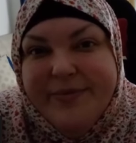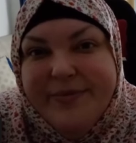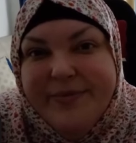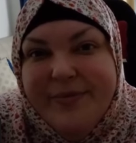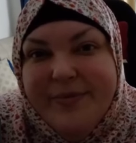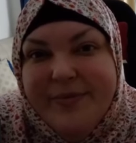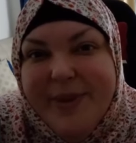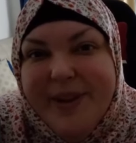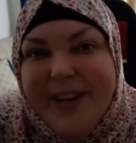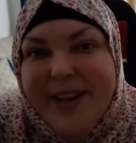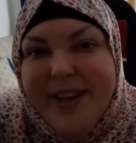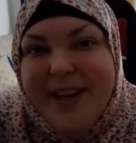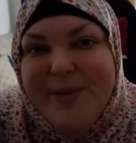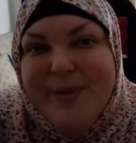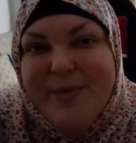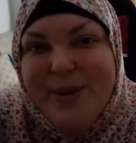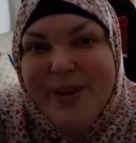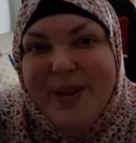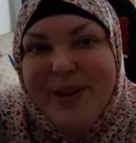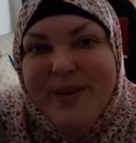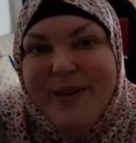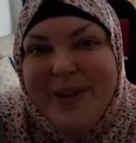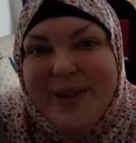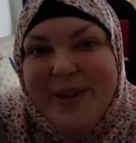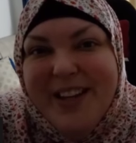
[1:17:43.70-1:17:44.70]
My God is praying
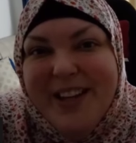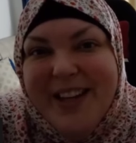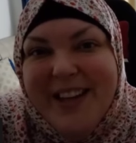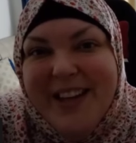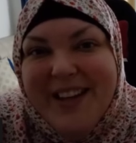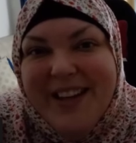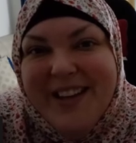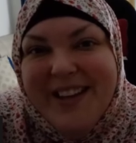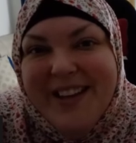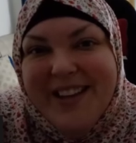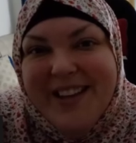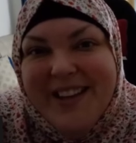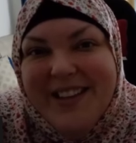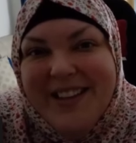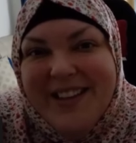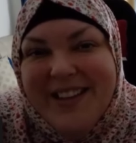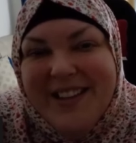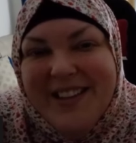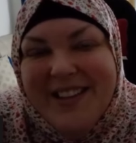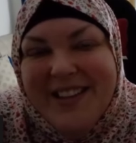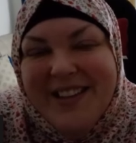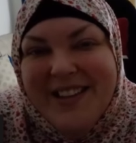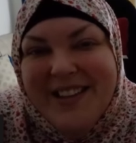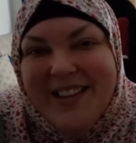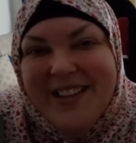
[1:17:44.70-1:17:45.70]
on my leg.
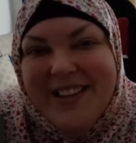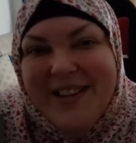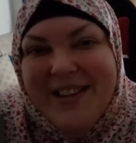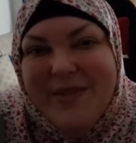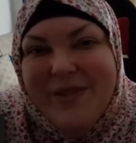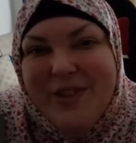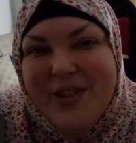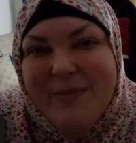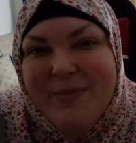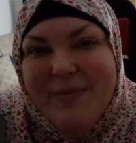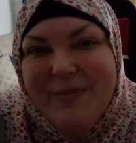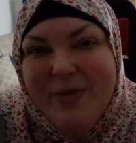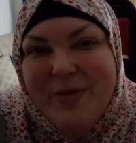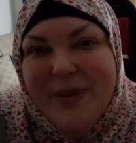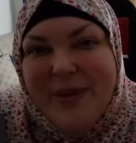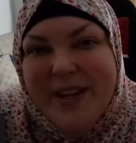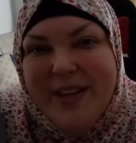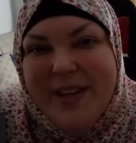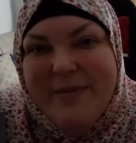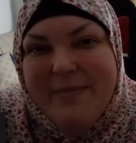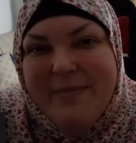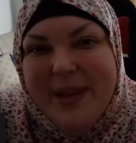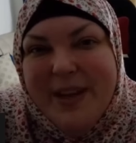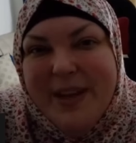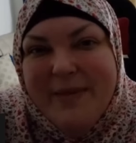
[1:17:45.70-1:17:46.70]
You ship Kuwait,
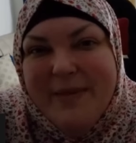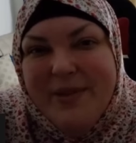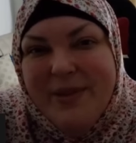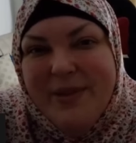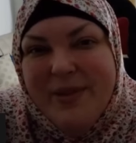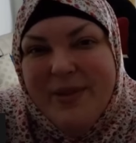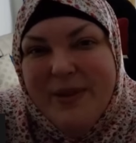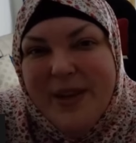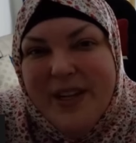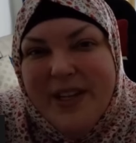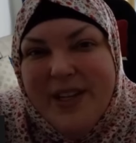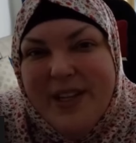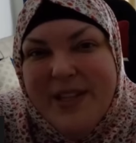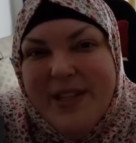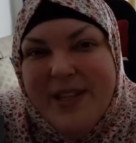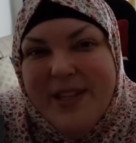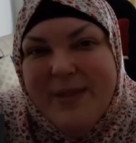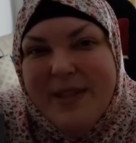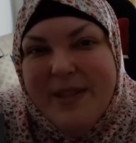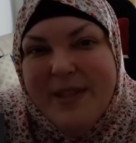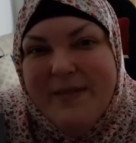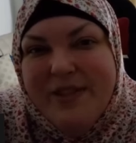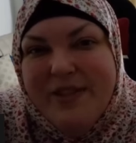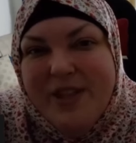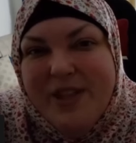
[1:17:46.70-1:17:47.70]
makeup to Kuwait. It's
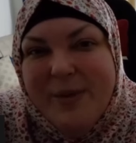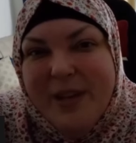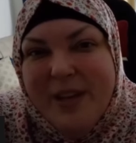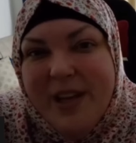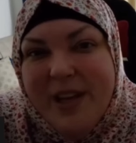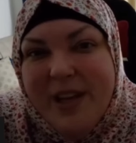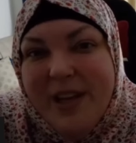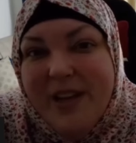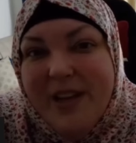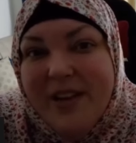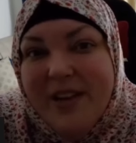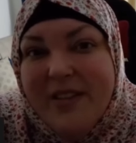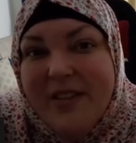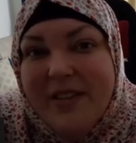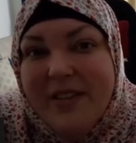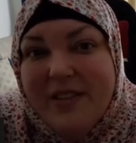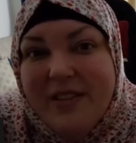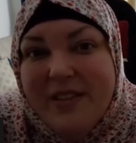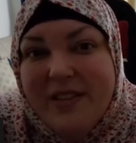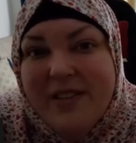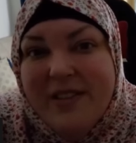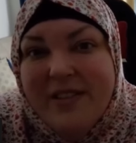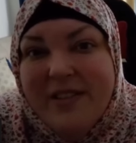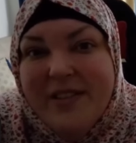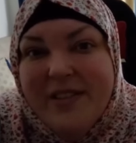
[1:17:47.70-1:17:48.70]
expensive shipping, yeah.
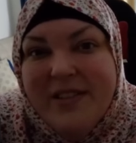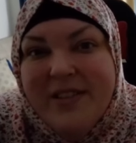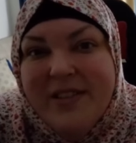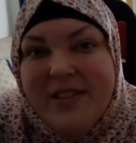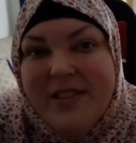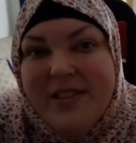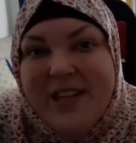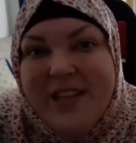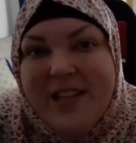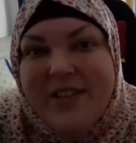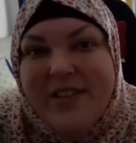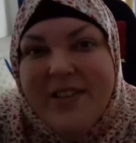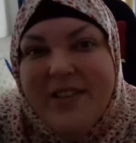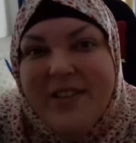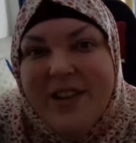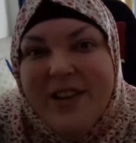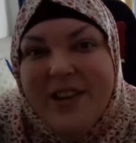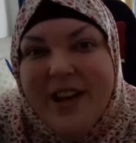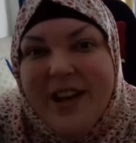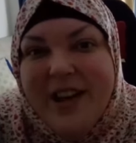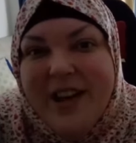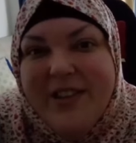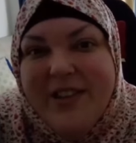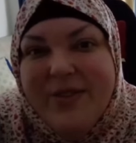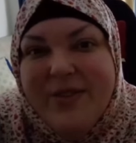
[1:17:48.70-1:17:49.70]
Tater tot
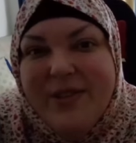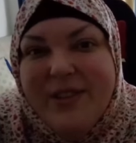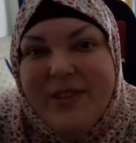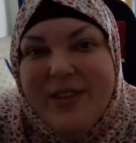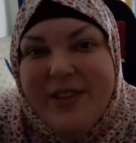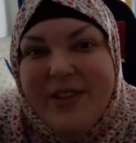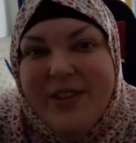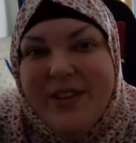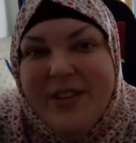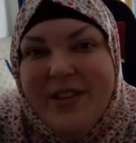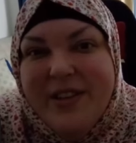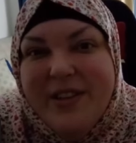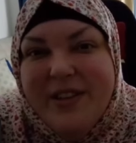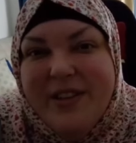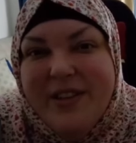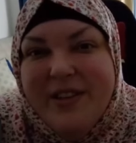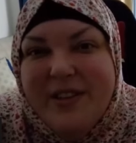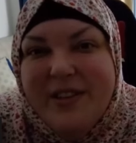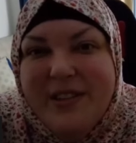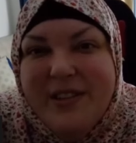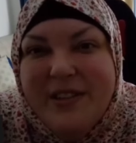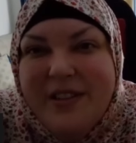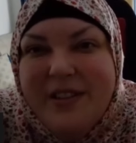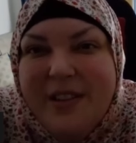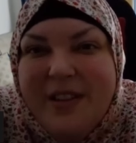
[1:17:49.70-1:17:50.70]
casserole is good.
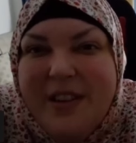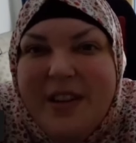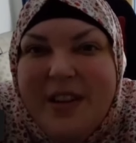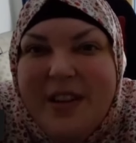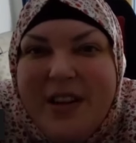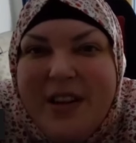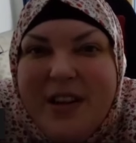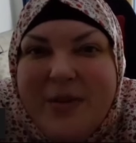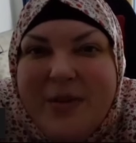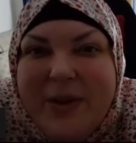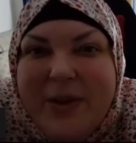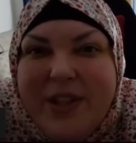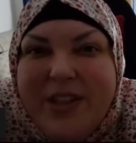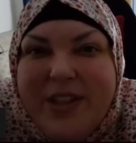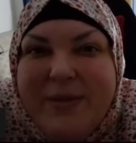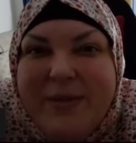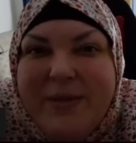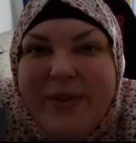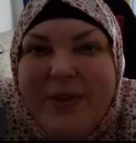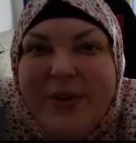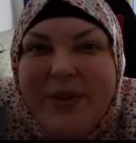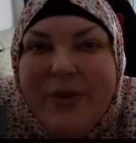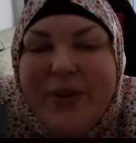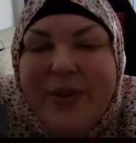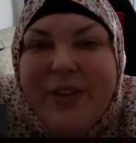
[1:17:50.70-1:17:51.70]
I was watching some
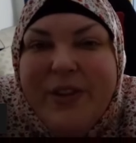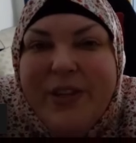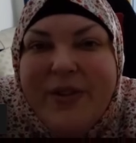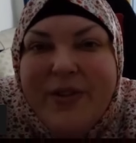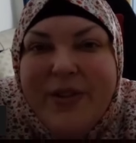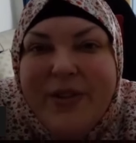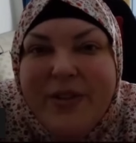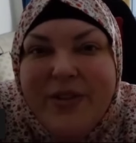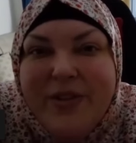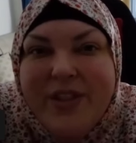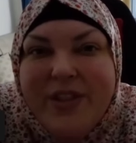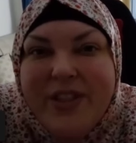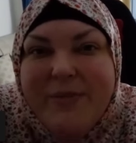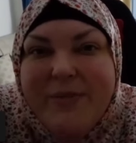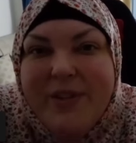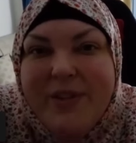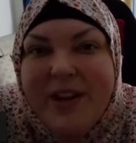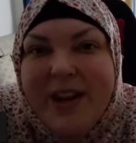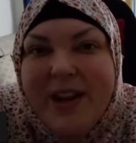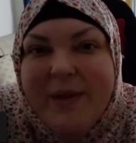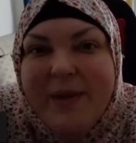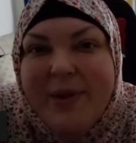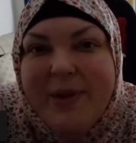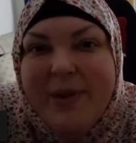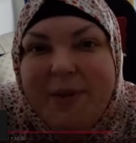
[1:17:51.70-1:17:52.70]
of your older videos and you just seemed a
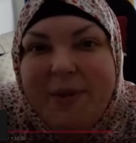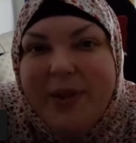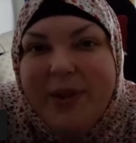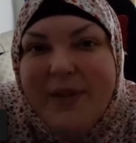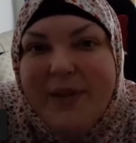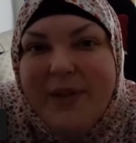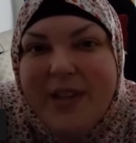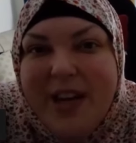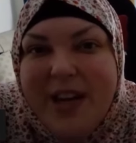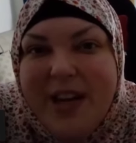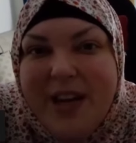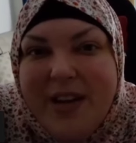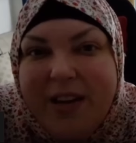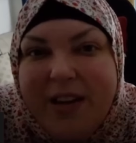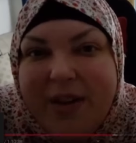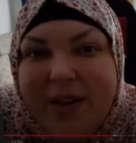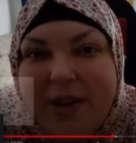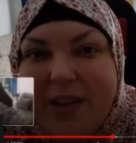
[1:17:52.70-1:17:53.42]
lot happier when you lived in Canada.